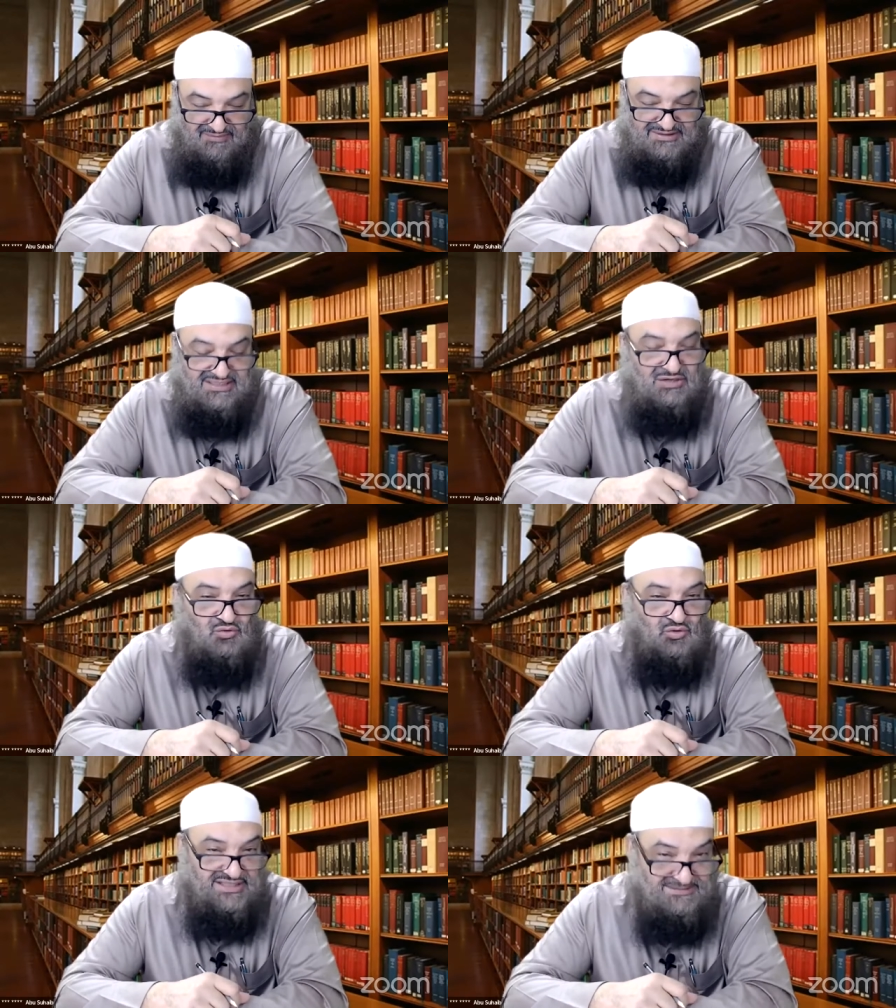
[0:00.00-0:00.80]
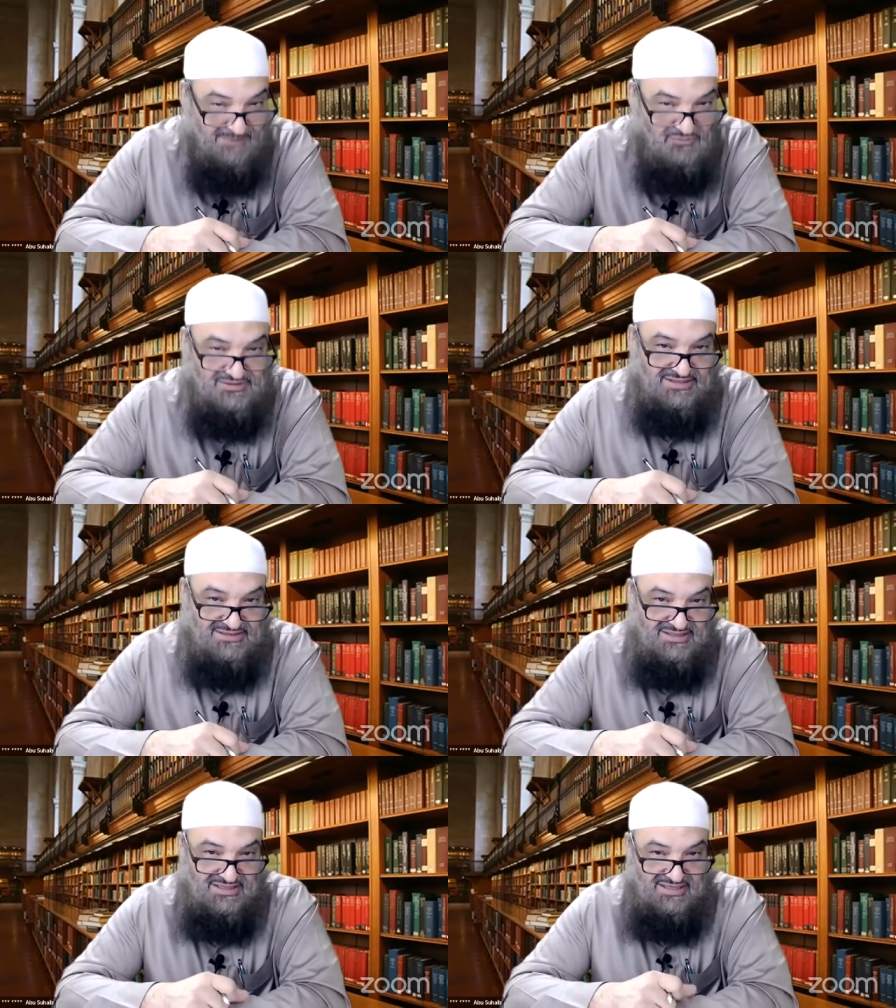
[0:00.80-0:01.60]
But he who
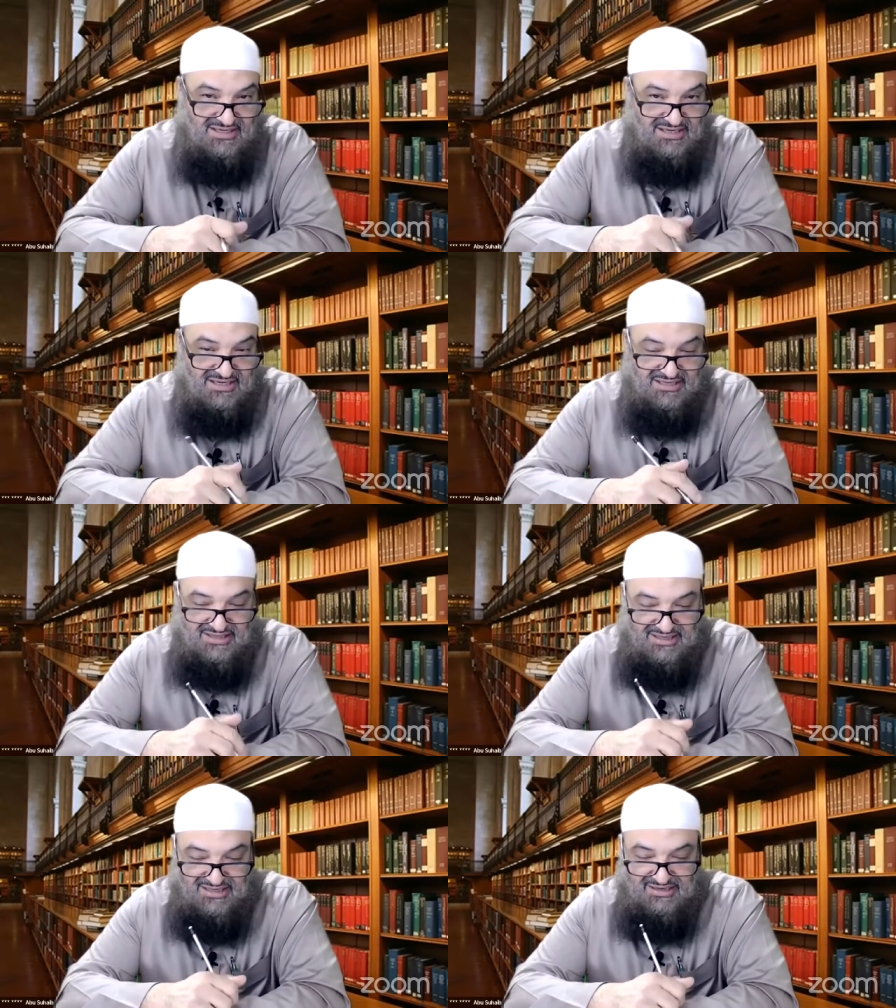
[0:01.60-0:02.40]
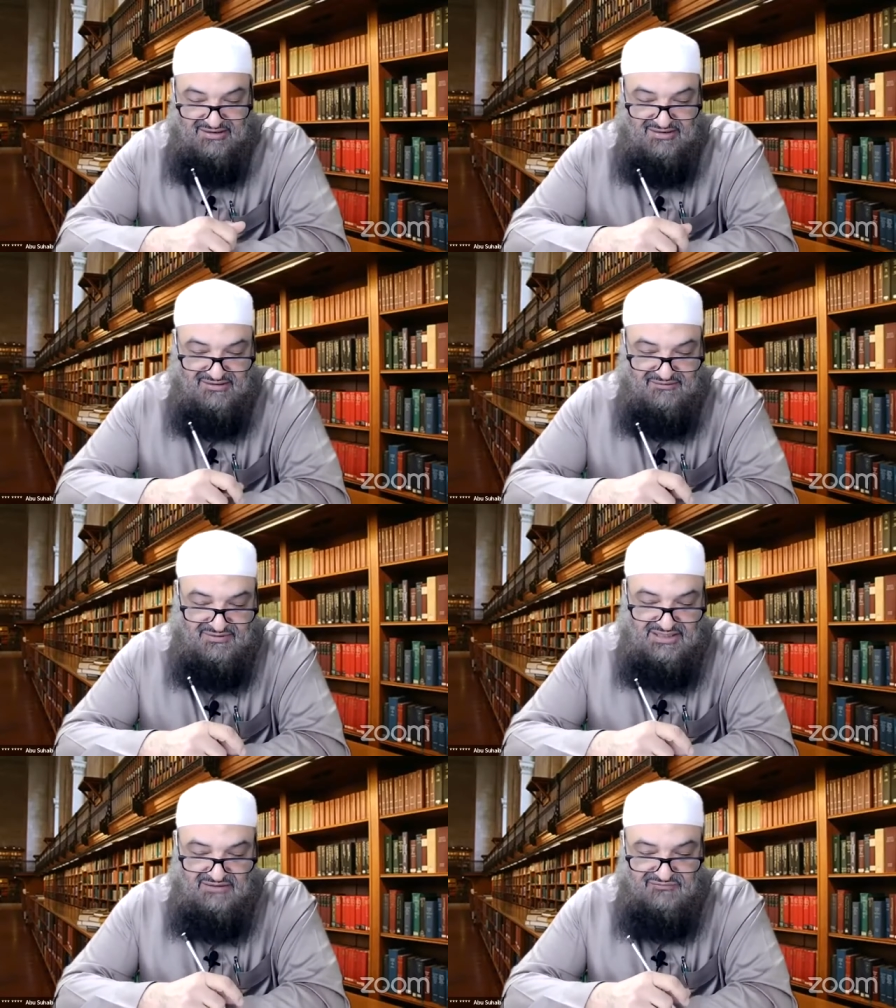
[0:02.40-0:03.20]
exposes the
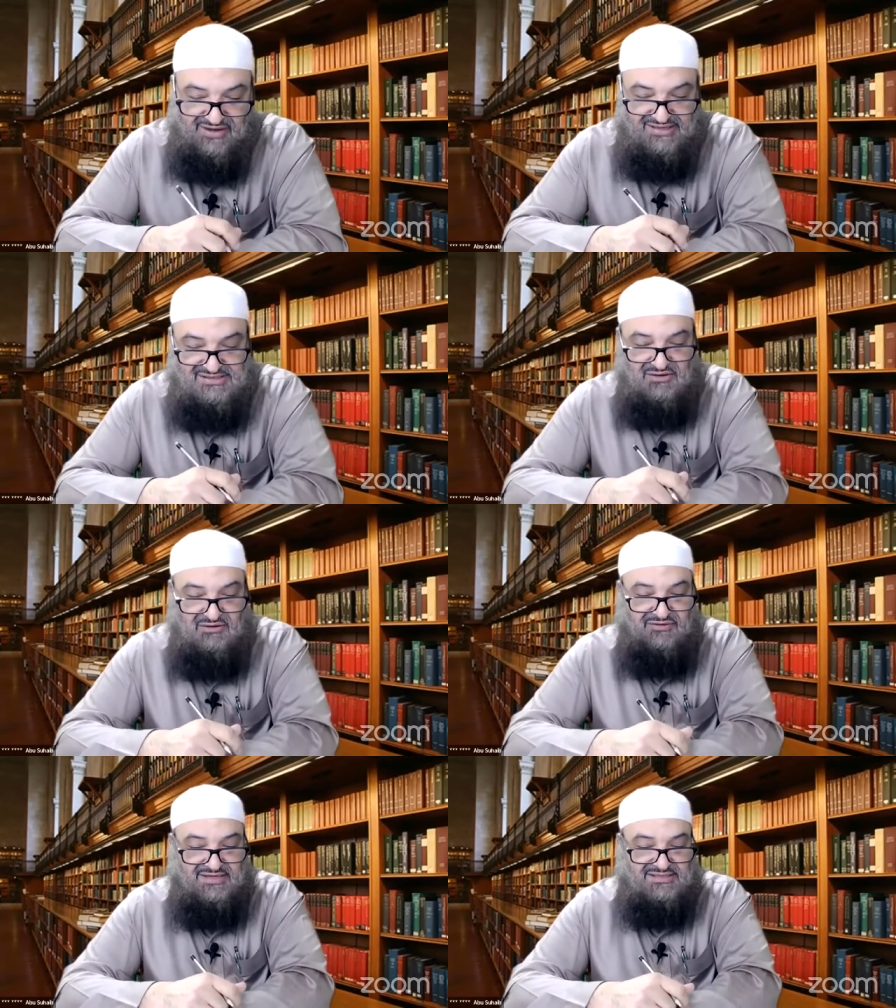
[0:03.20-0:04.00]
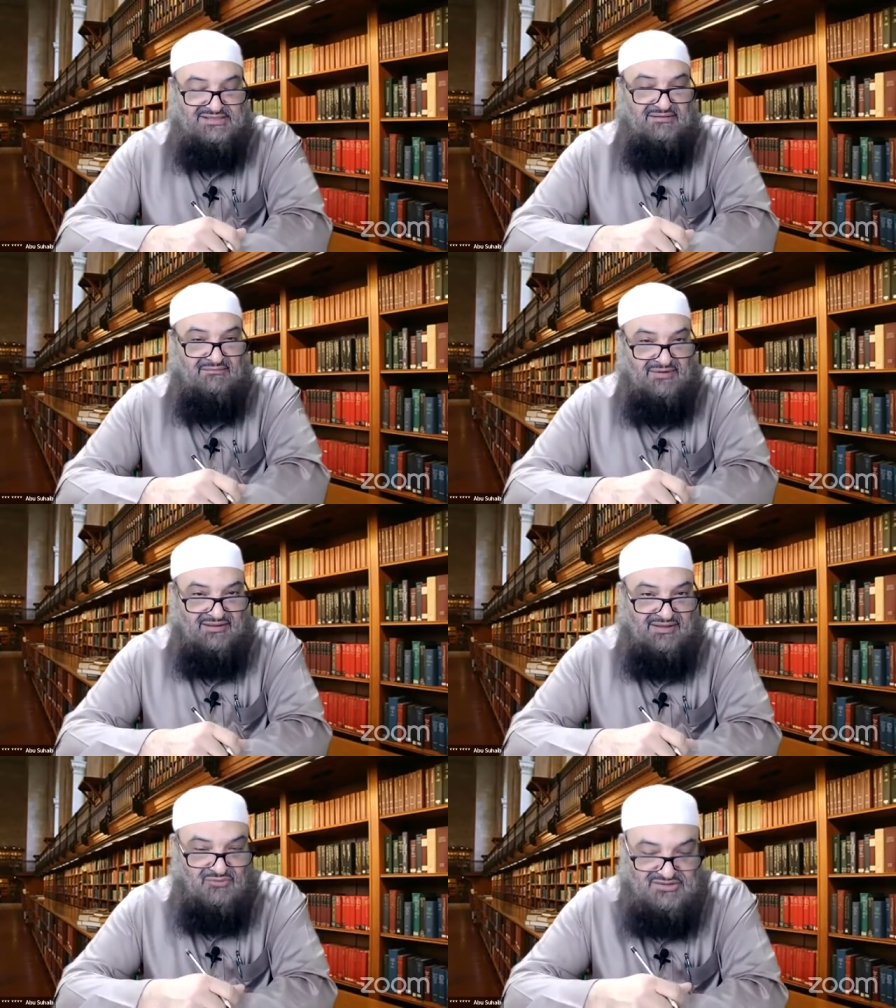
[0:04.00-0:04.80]
defects of his
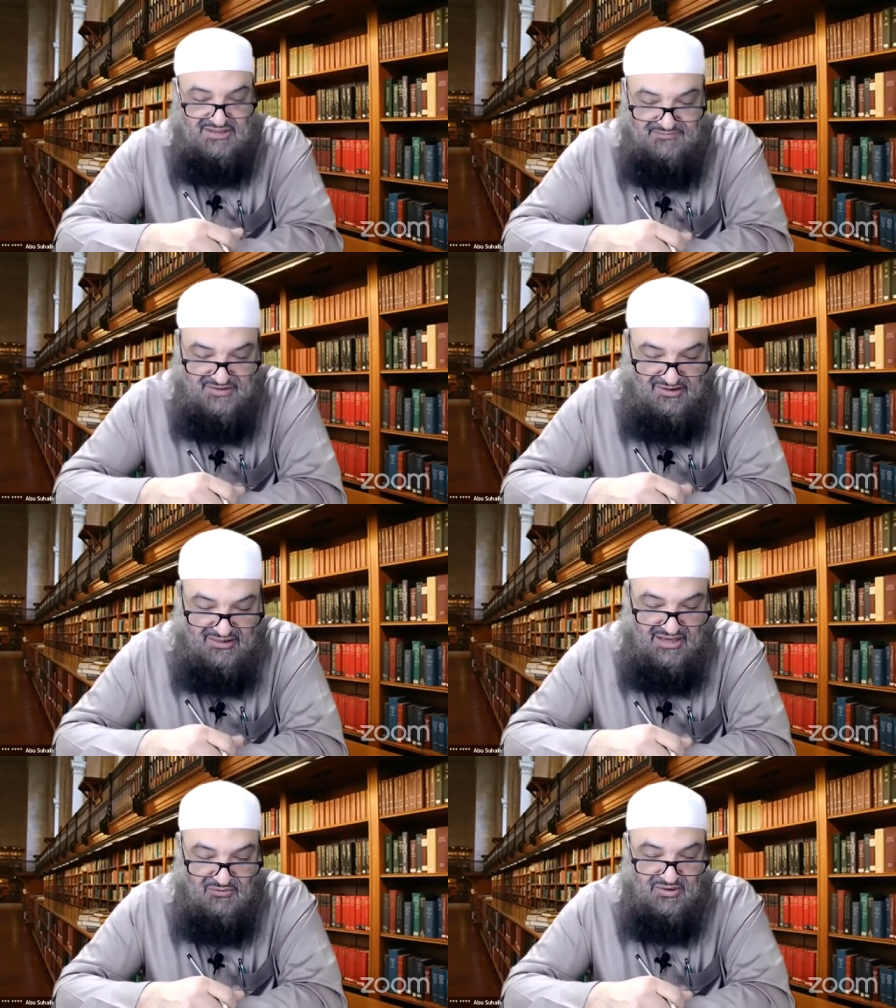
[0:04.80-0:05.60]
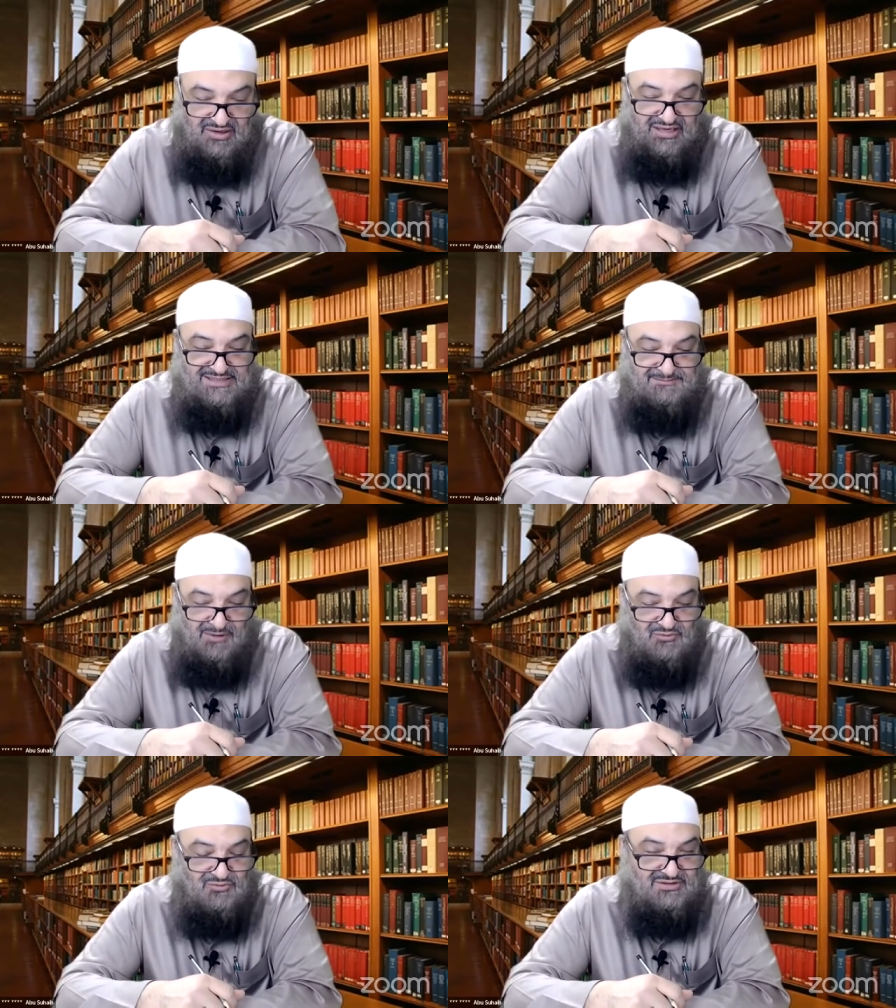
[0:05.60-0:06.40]
brother Muslim, Allah will
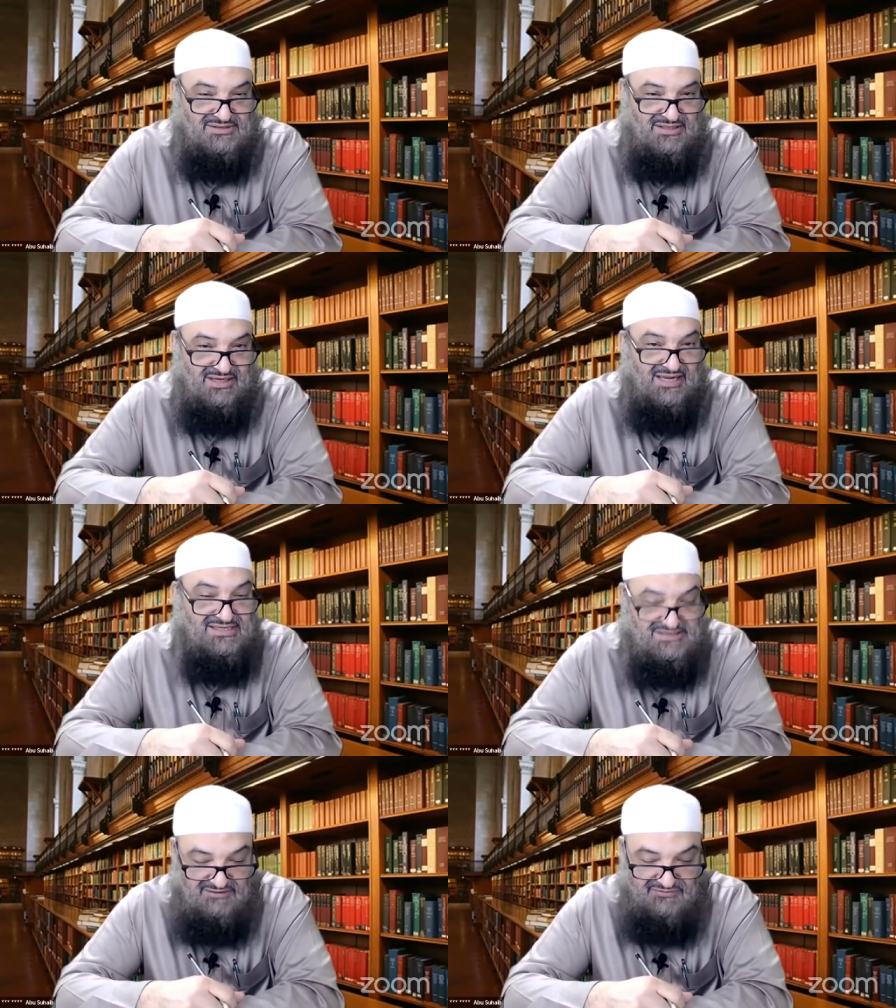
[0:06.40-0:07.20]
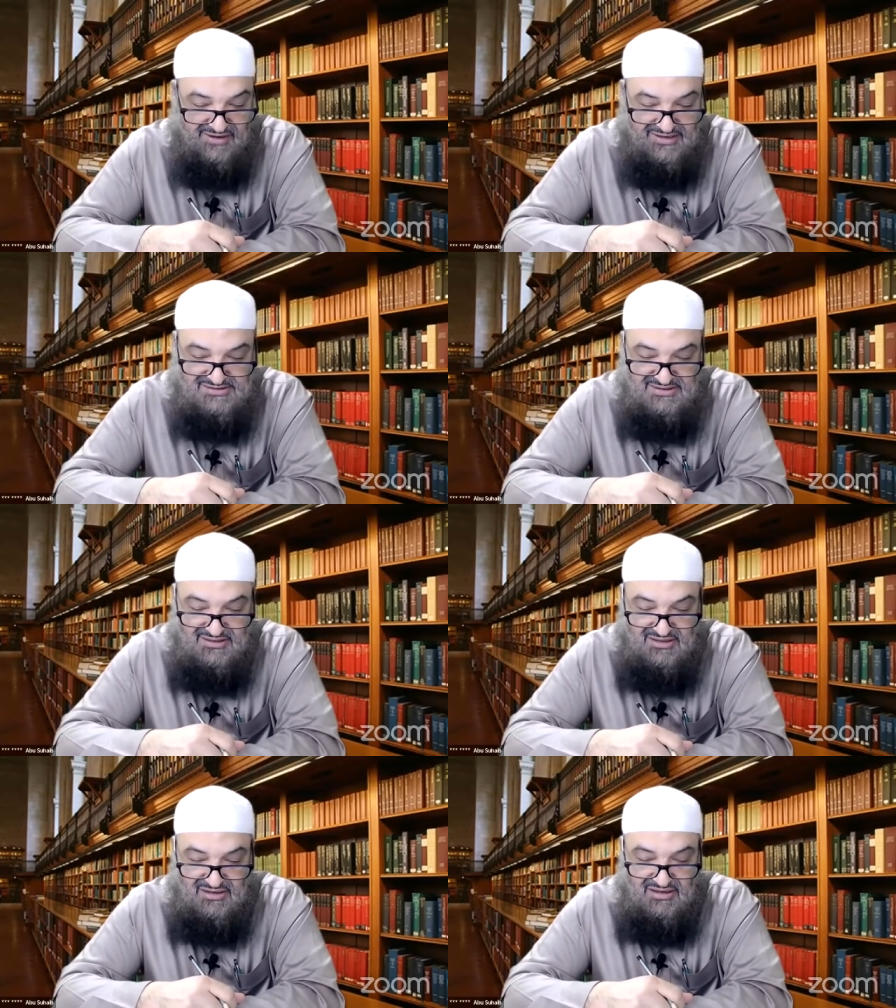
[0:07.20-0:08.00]
expose his defects
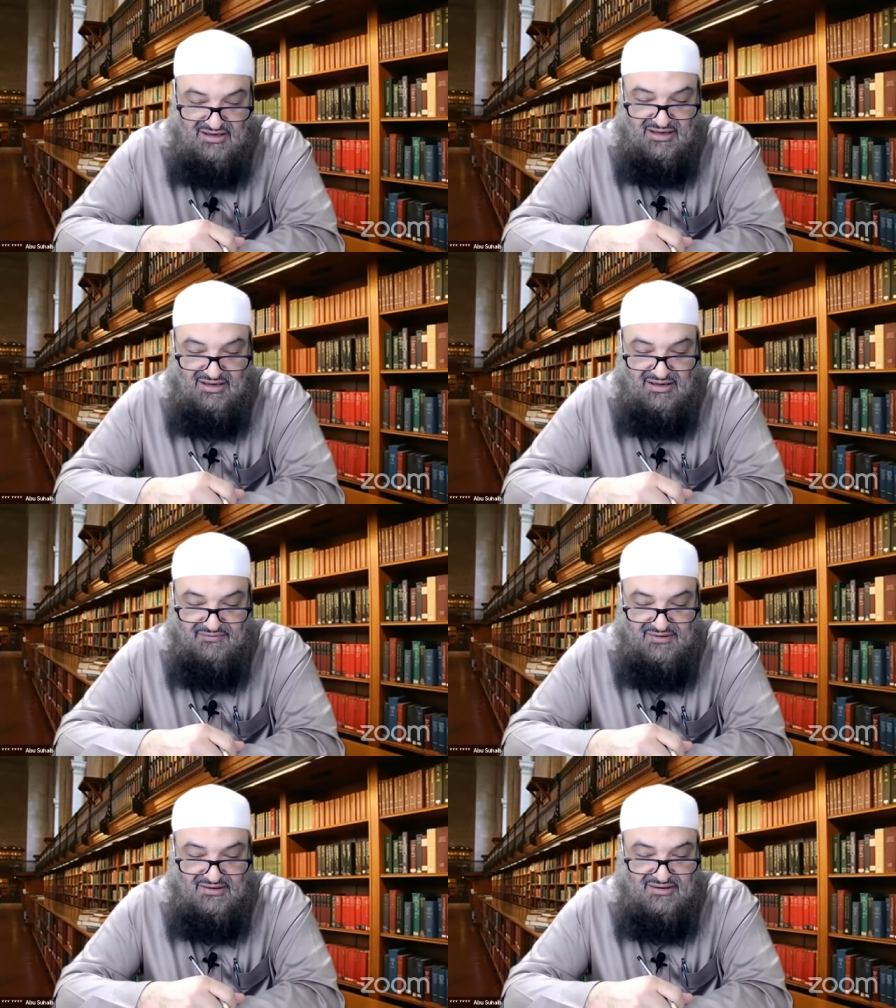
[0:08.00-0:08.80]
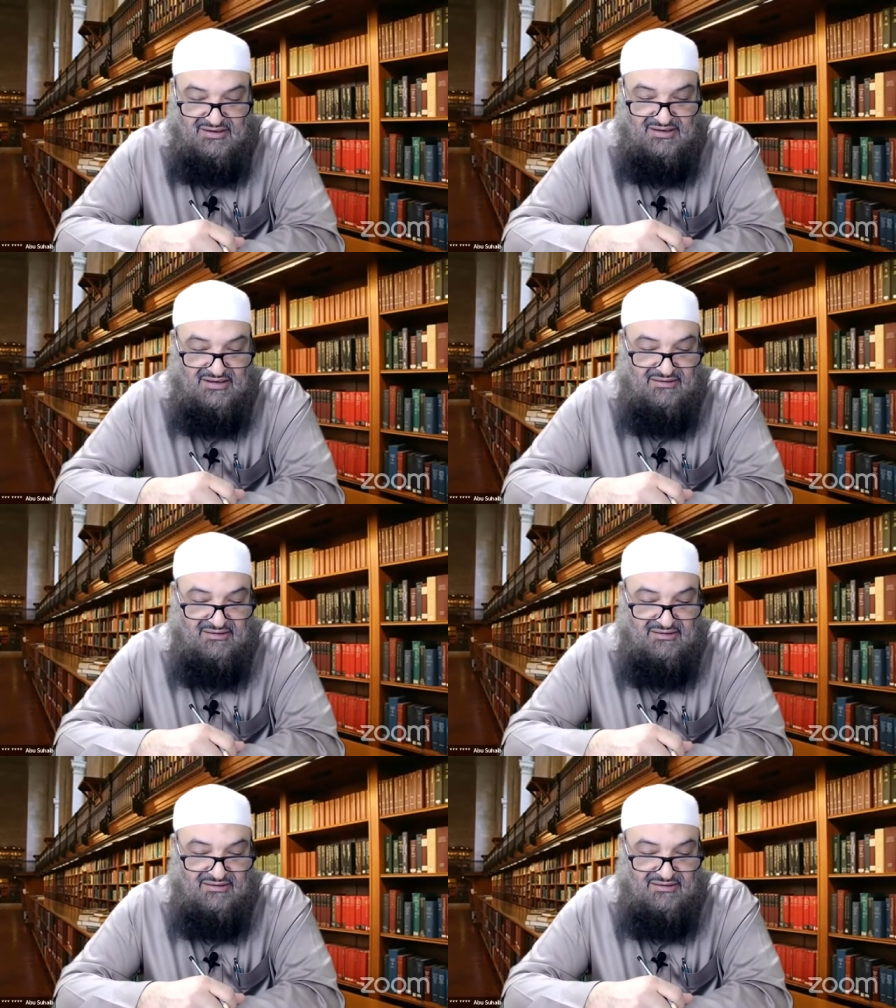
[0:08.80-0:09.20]
uh, uh,